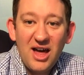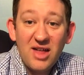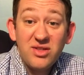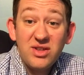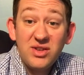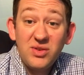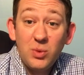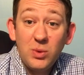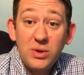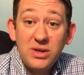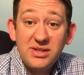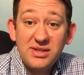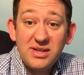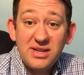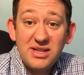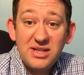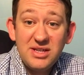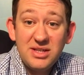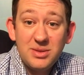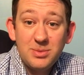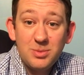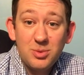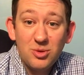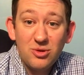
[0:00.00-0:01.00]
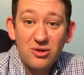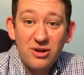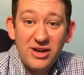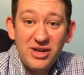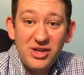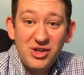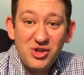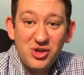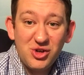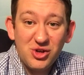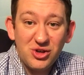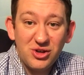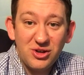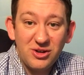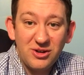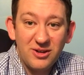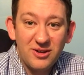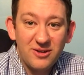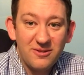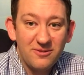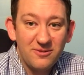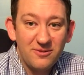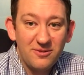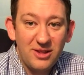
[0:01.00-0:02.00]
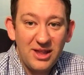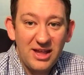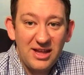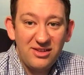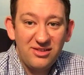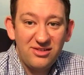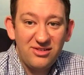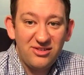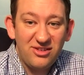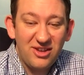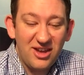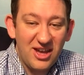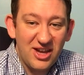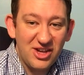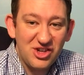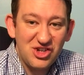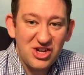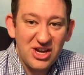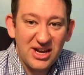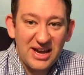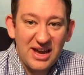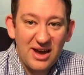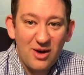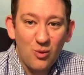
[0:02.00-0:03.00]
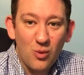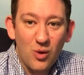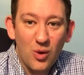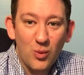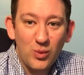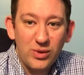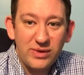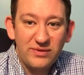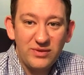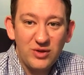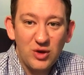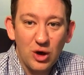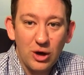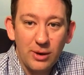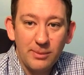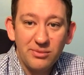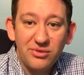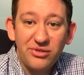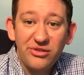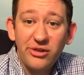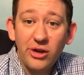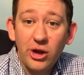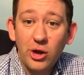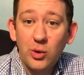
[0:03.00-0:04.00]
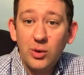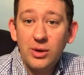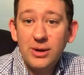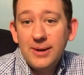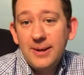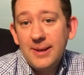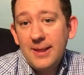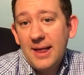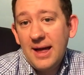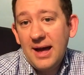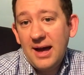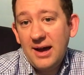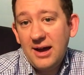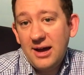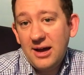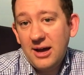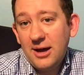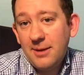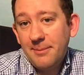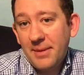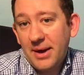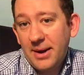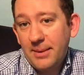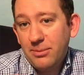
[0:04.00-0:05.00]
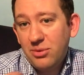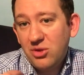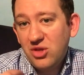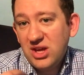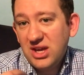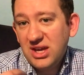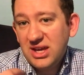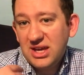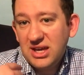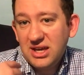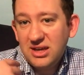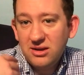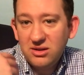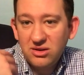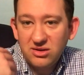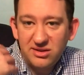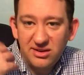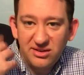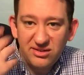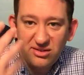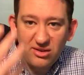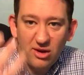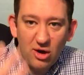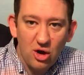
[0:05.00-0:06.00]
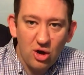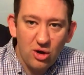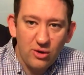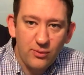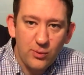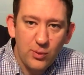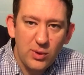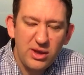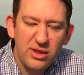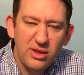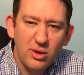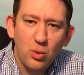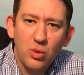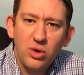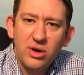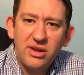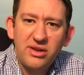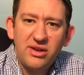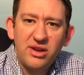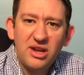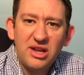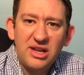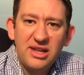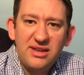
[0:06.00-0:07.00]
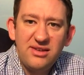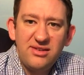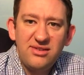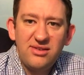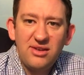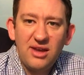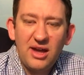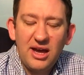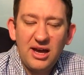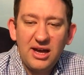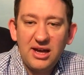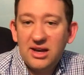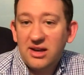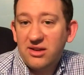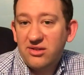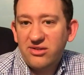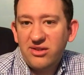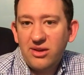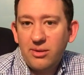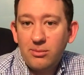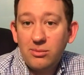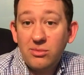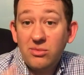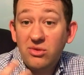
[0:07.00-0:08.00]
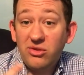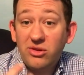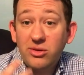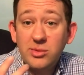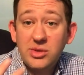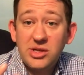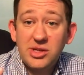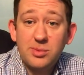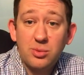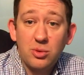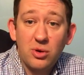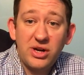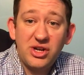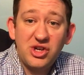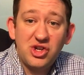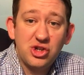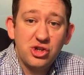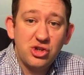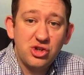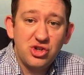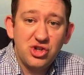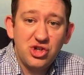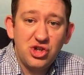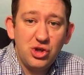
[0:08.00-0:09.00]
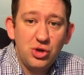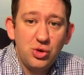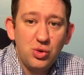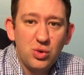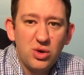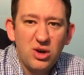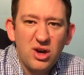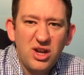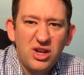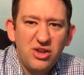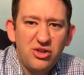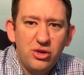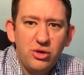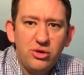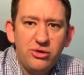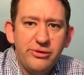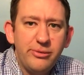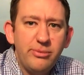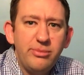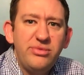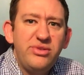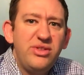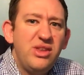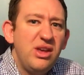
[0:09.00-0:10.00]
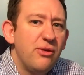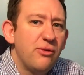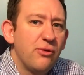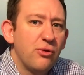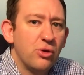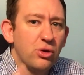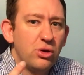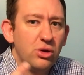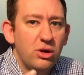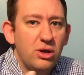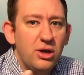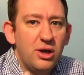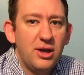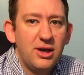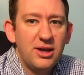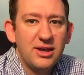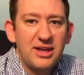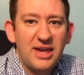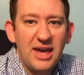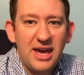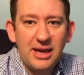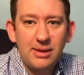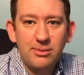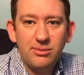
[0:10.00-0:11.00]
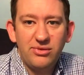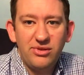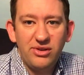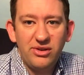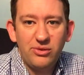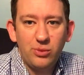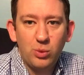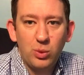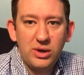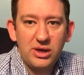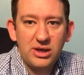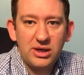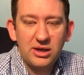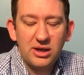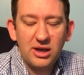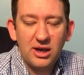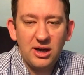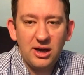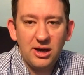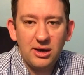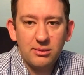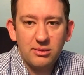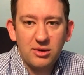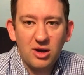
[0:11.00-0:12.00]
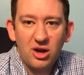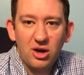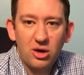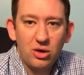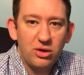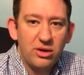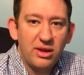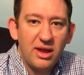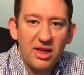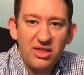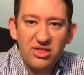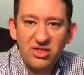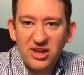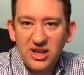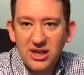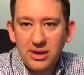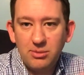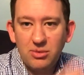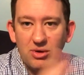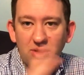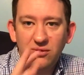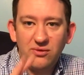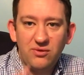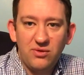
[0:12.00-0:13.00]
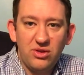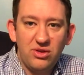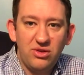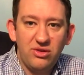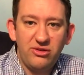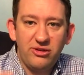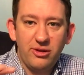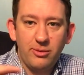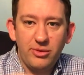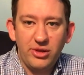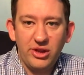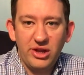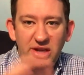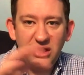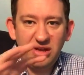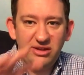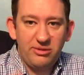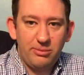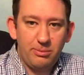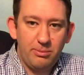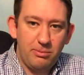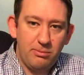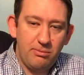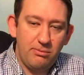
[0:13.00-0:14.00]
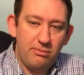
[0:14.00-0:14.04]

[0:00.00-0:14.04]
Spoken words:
this week's inspiration. Let's check out what we've got. So I'm thinking to start off with, I wanted to list some inspiration to kind of do some different games this week, kind of on that theme of some of the lists